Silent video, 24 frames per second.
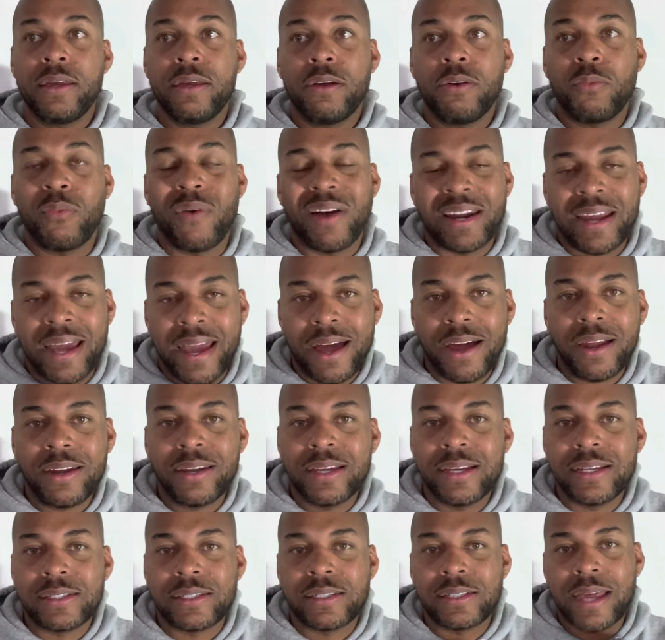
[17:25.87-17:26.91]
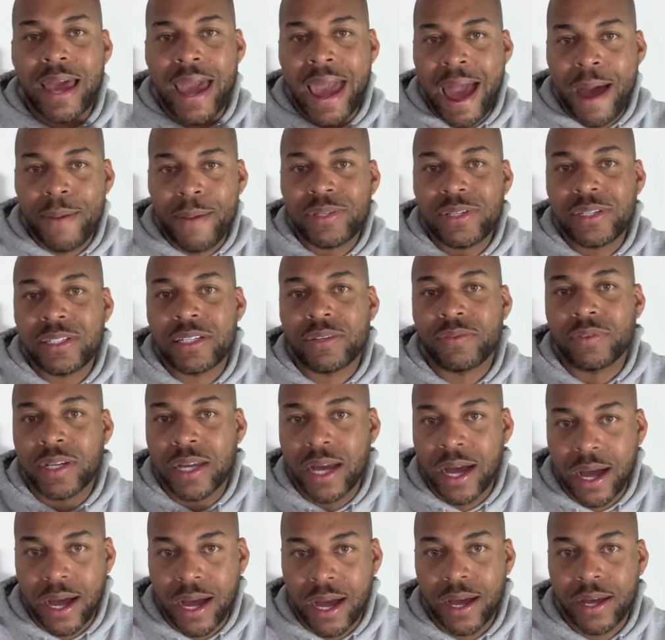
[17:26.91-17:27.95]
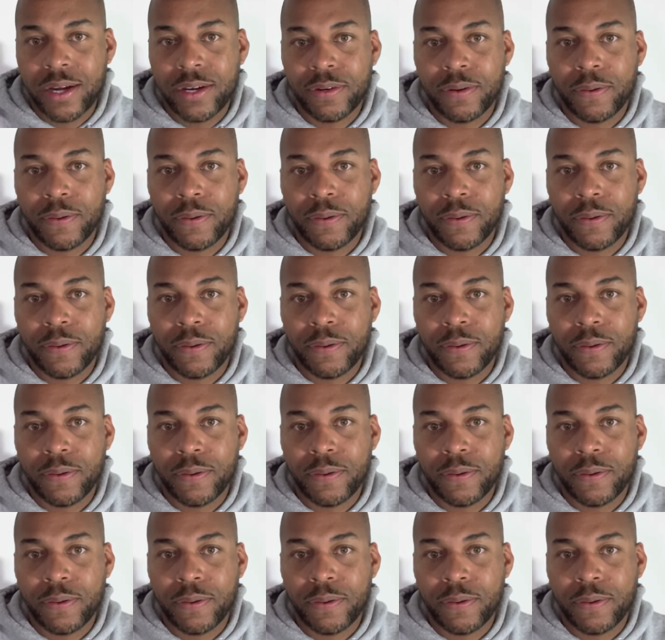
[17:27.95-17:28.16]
What hell is absence of God.